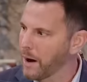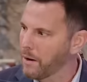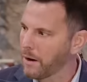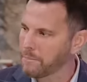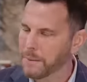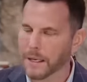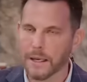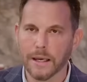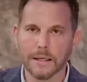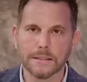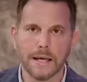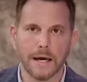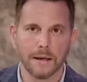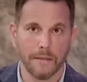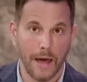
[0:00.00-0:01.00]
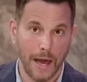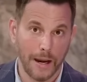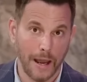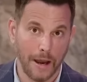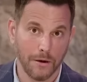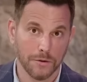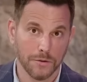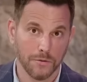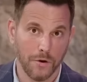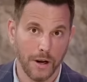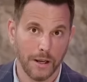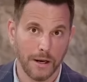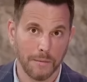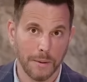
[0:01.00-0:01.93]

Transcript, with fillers: wow, I've been kicked out of that house, right?